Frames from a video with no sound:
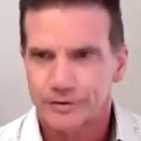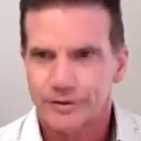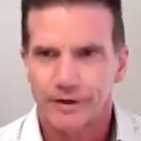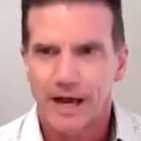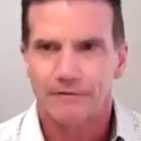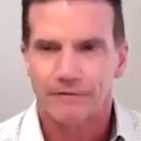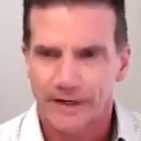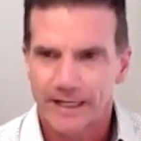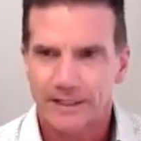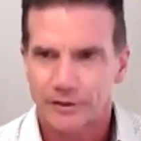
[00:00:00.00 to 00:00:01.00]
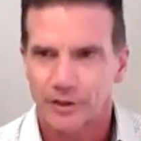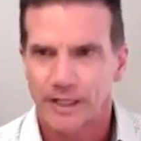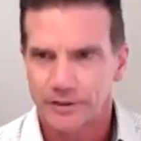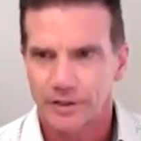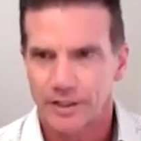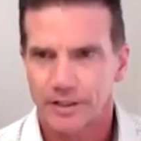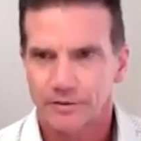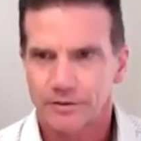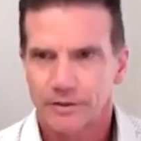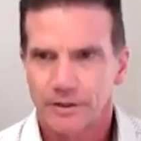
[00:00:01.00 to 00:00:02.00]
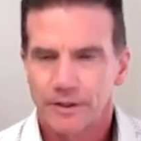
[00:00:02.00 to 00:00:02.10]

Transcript: They're not financial engineers.